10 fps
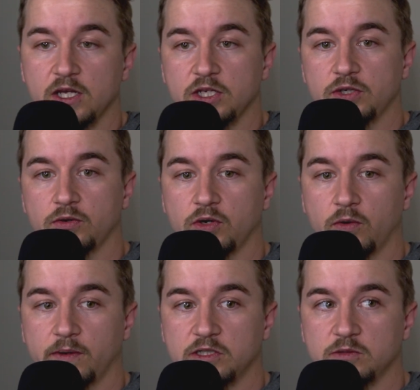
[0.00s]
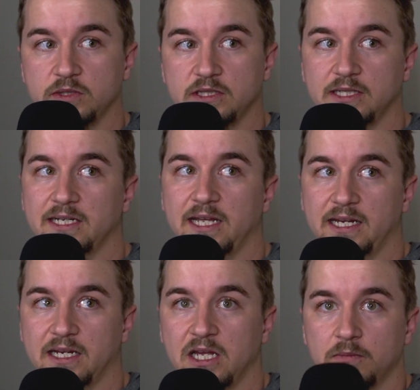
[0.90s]
you're going to be in
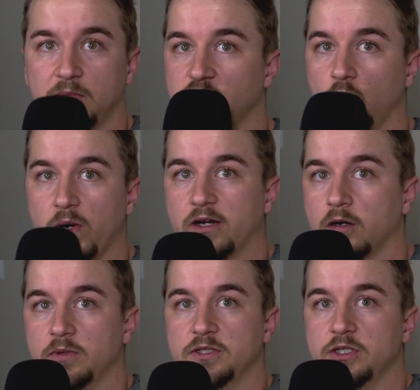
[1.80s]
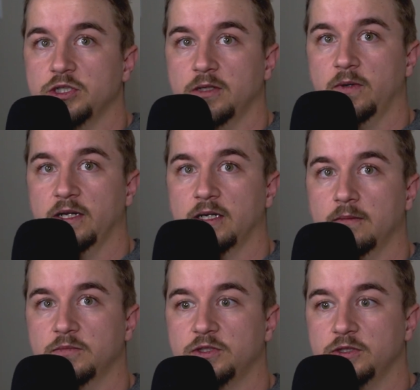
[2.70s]
a much weaker position when it
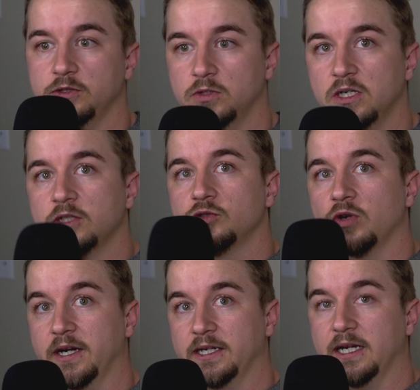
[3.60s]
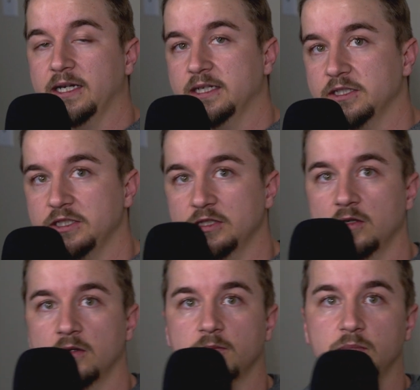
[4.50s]
comes to trying to get into
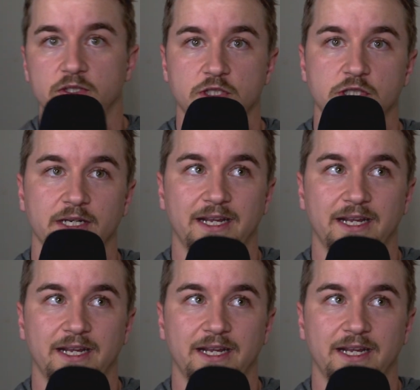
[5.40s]
your position,